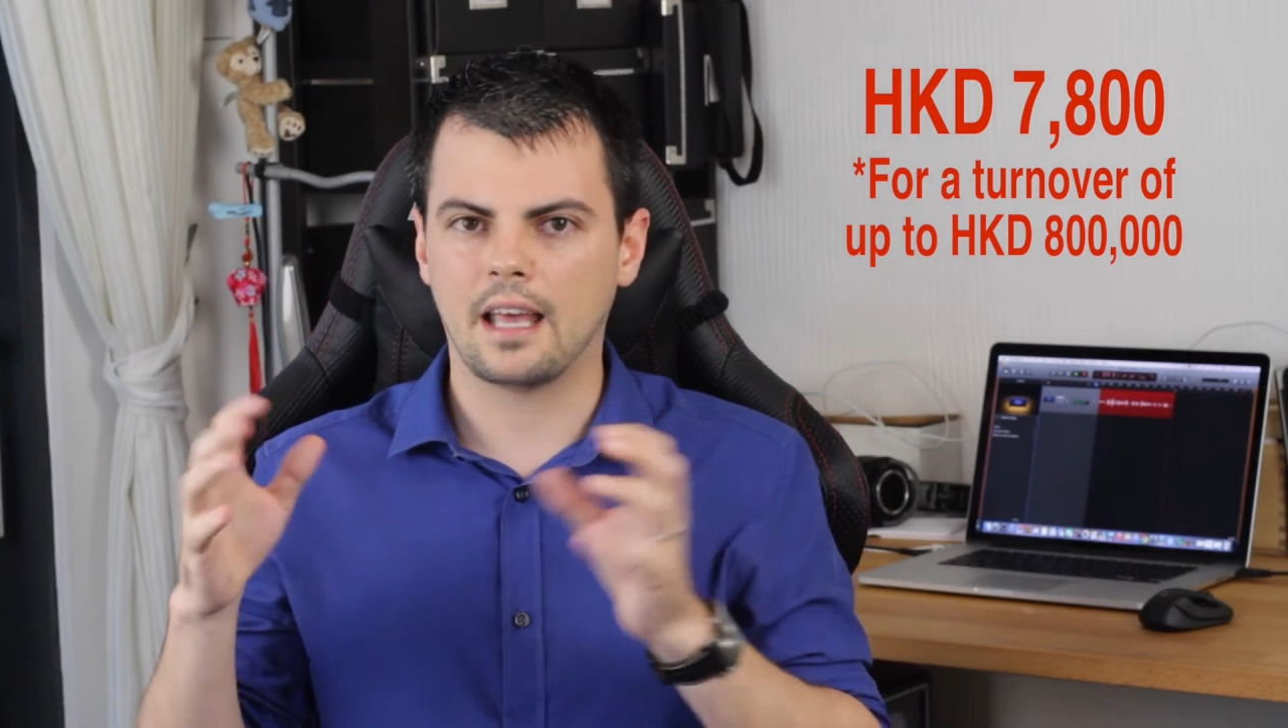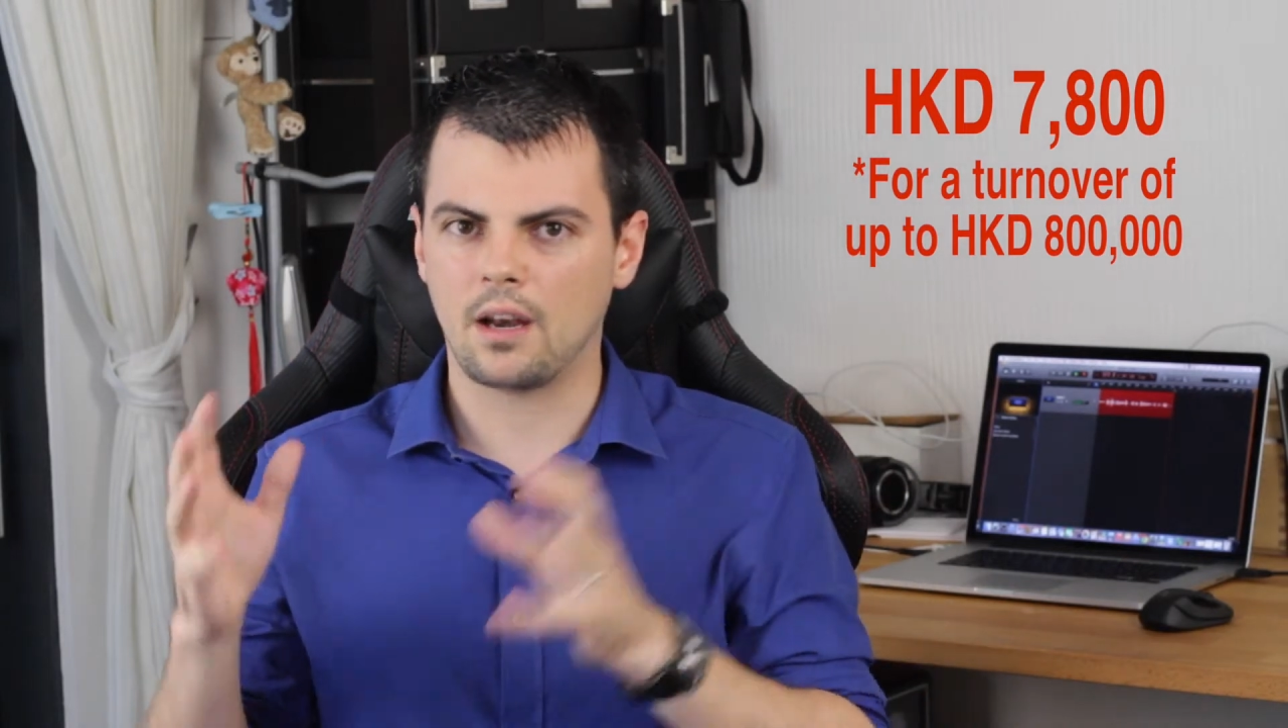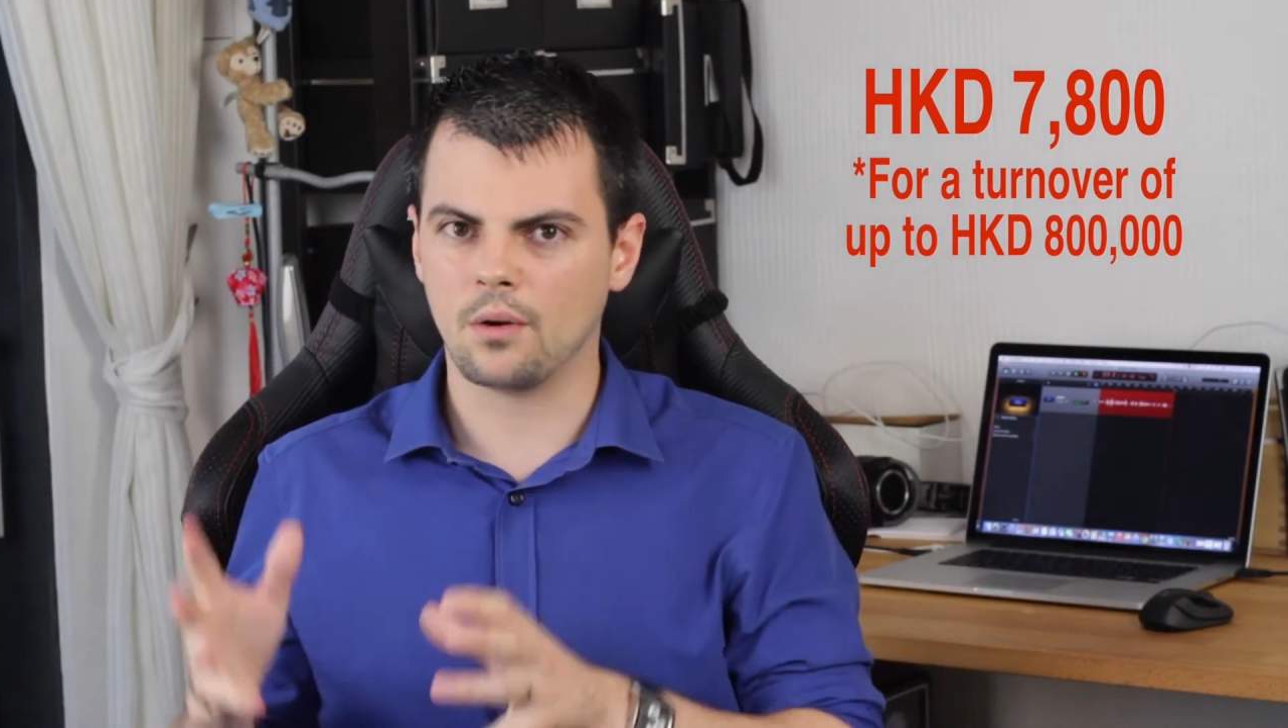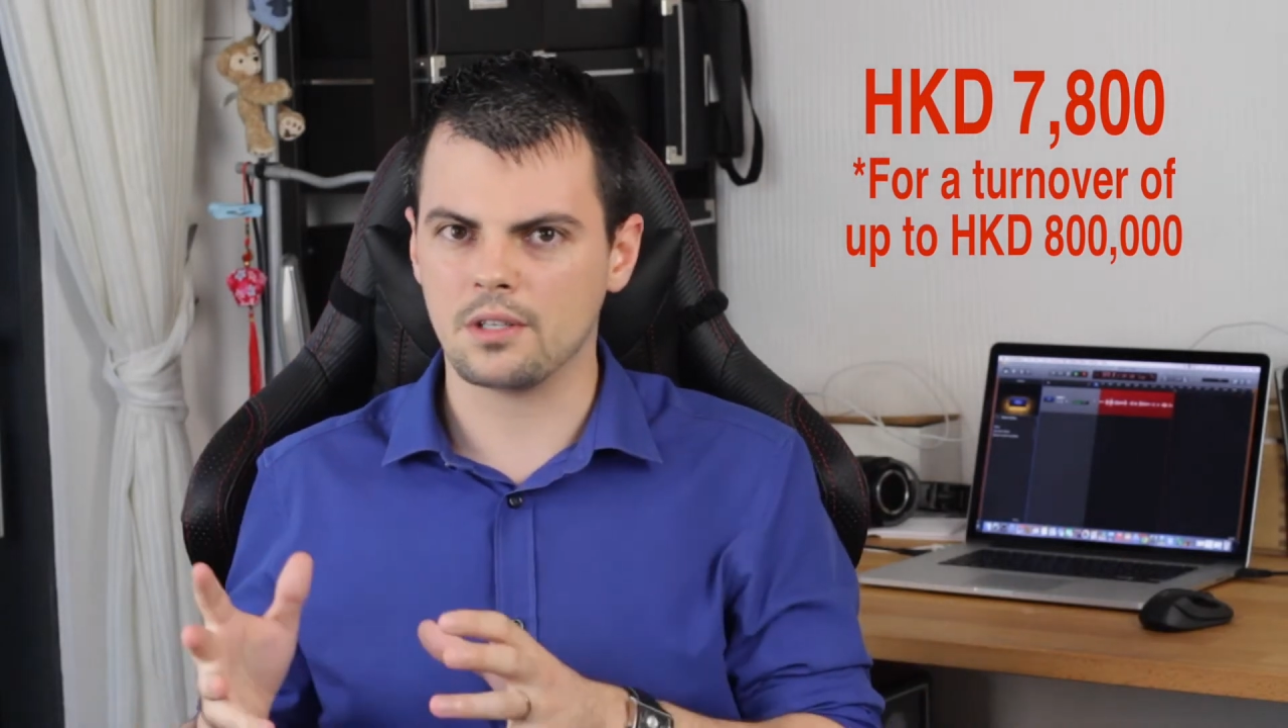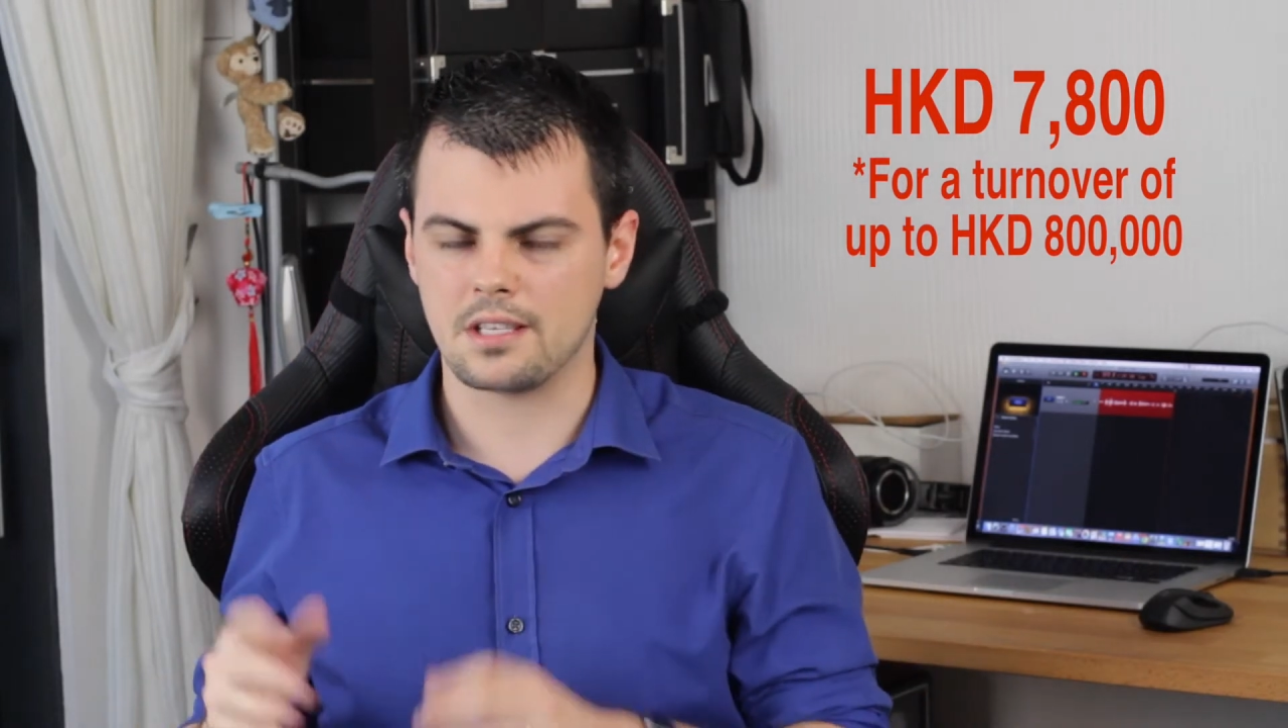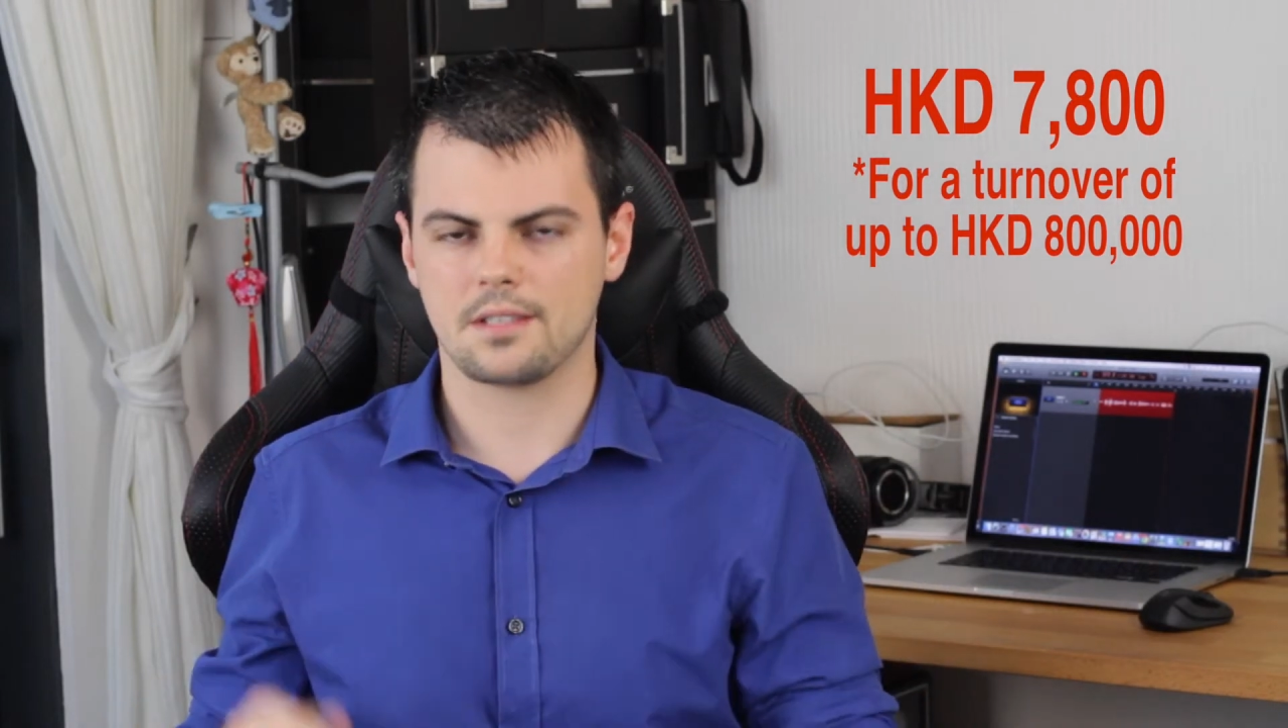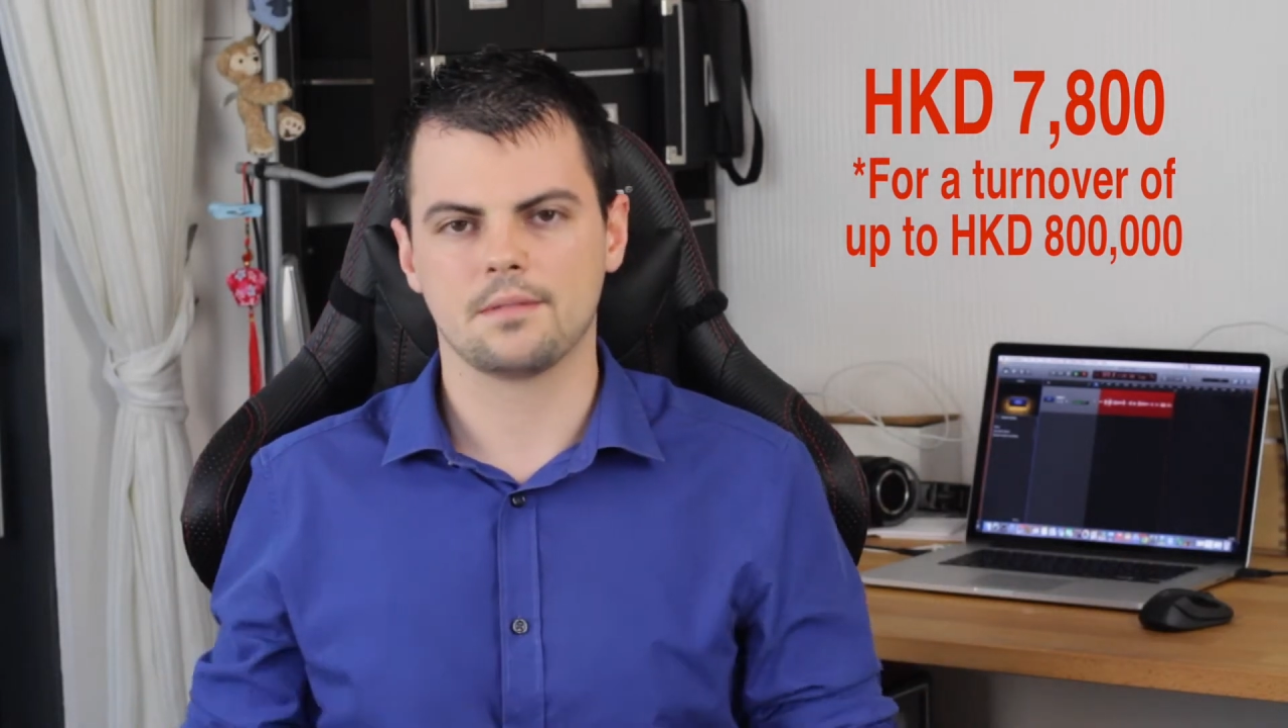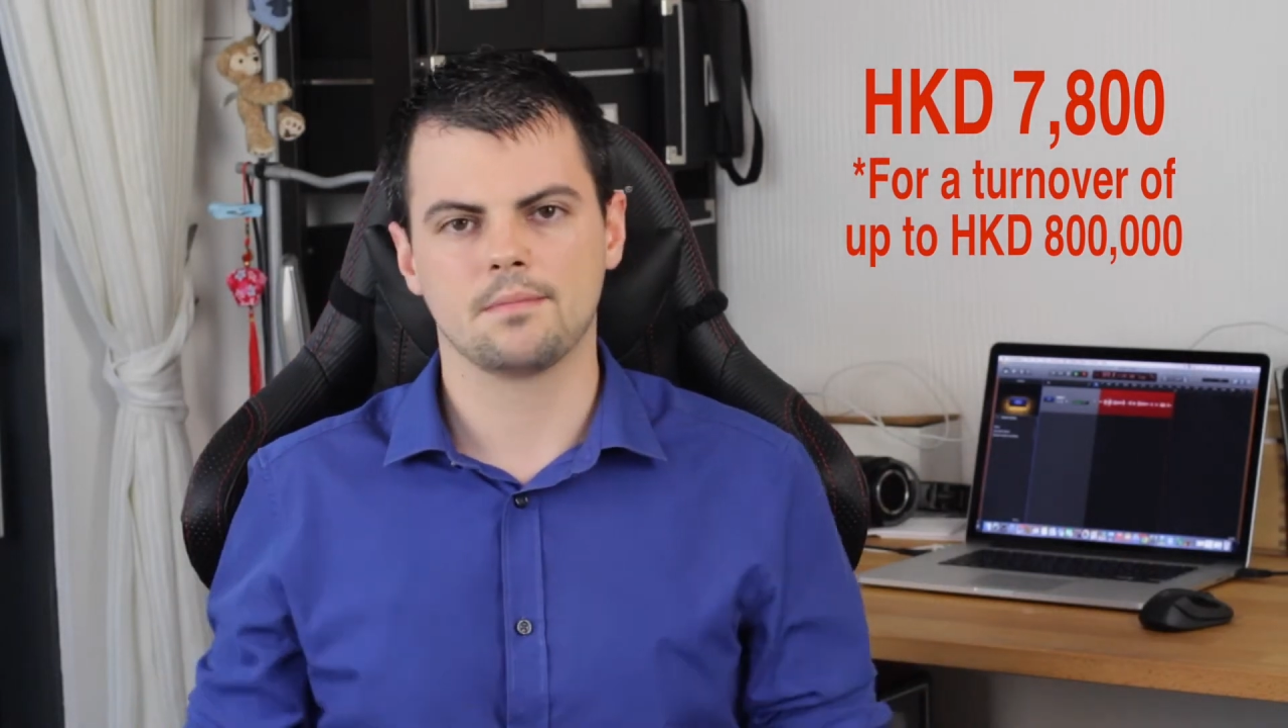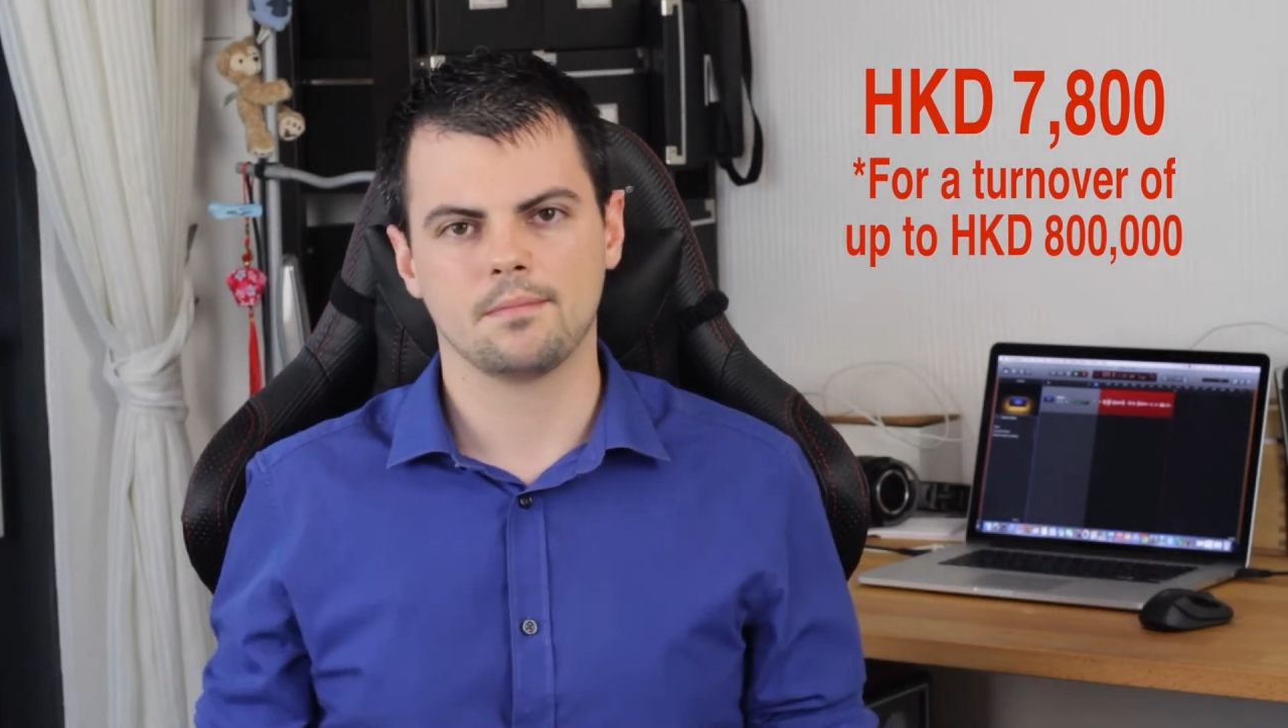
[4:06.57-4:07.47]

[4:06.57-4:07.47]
and audit.